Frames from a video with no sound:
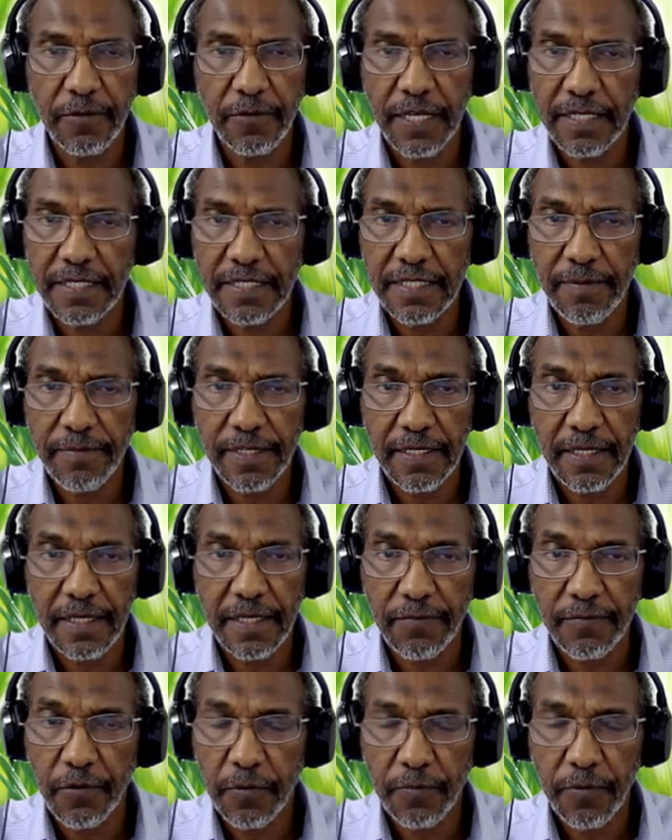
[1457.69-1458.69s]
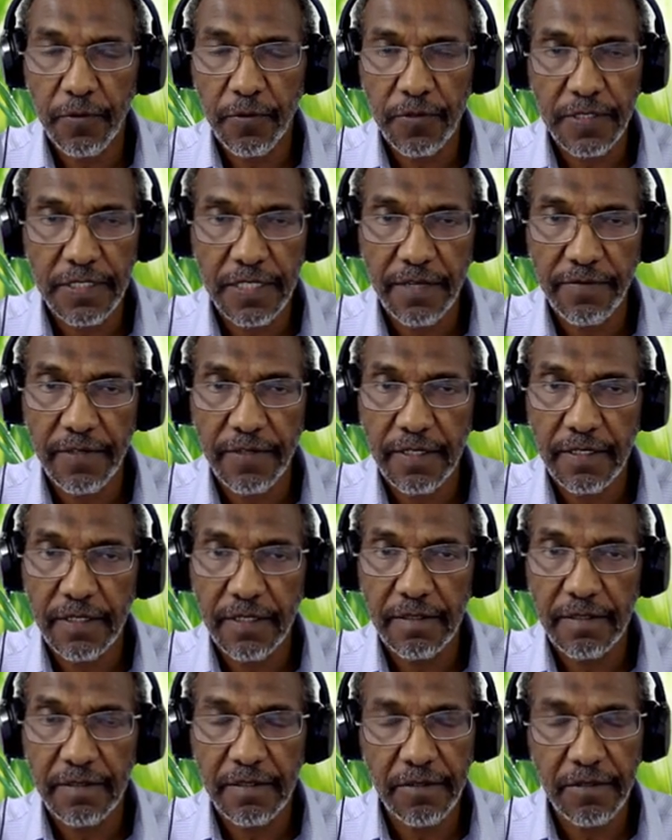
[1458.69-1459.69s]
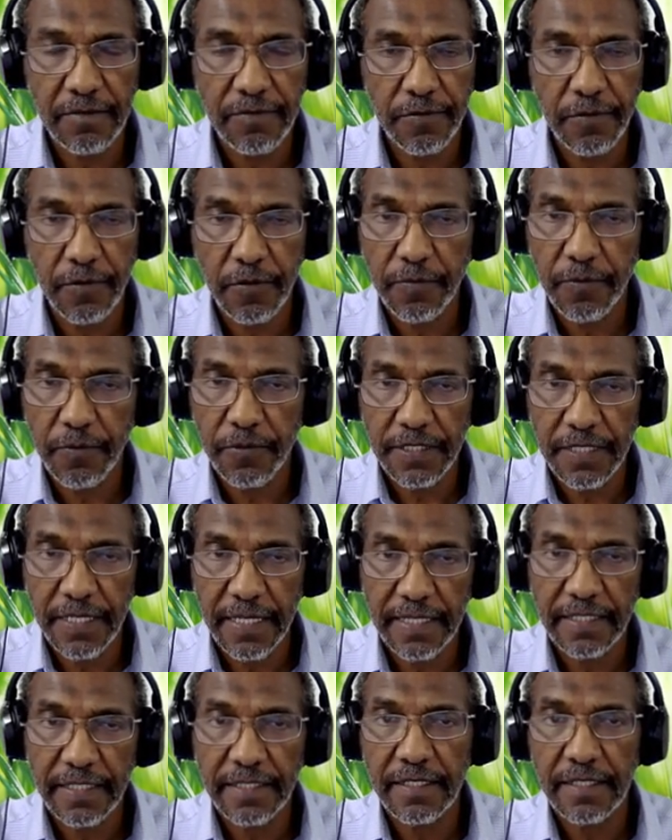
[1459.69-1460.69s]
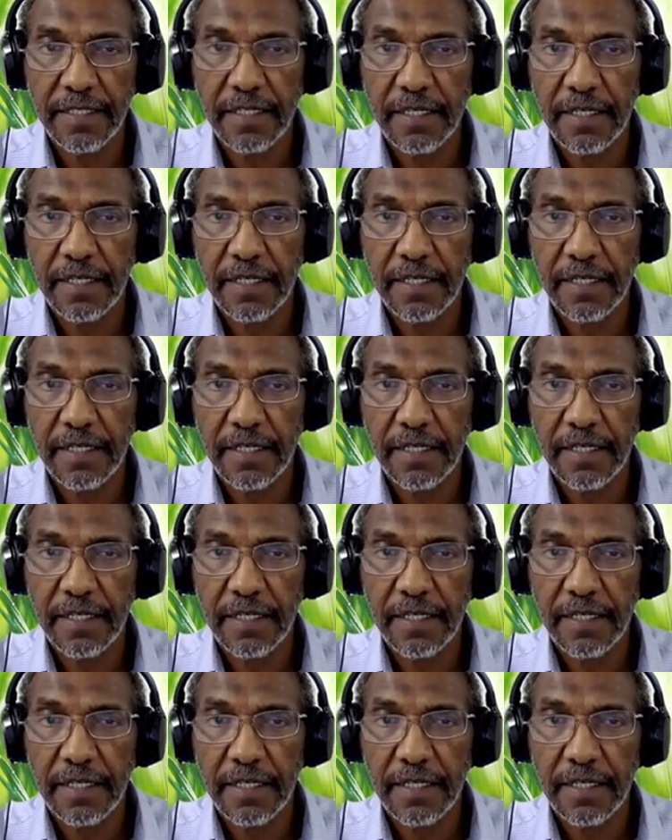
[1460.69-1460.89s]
we get something like 4.7 or 4.8.